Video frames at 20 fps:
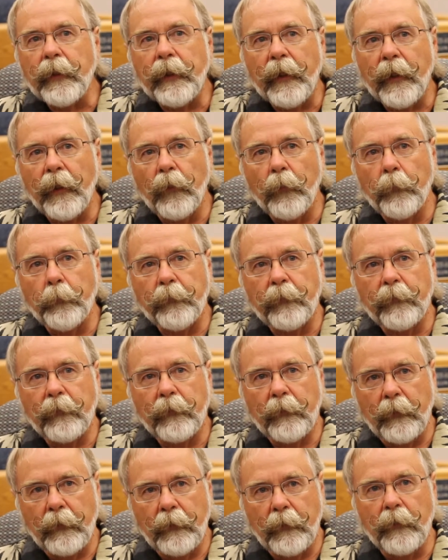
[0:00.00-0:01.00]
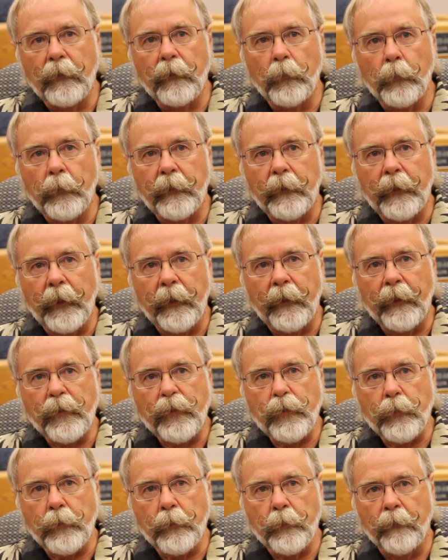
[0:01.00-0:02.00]
helps to deal with that
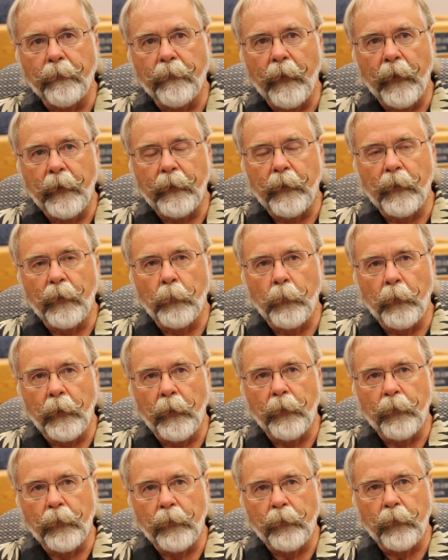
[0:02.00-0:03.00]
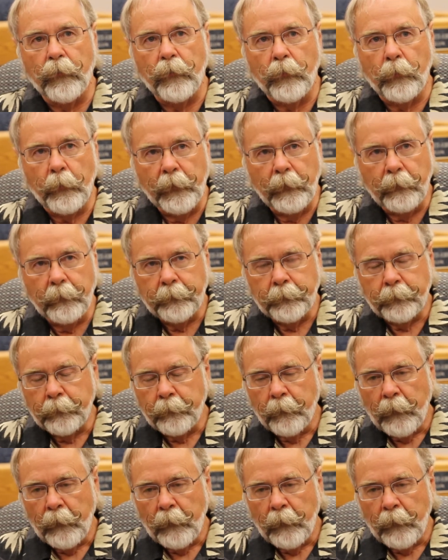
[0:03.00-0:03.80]
issue, to find out what others are doing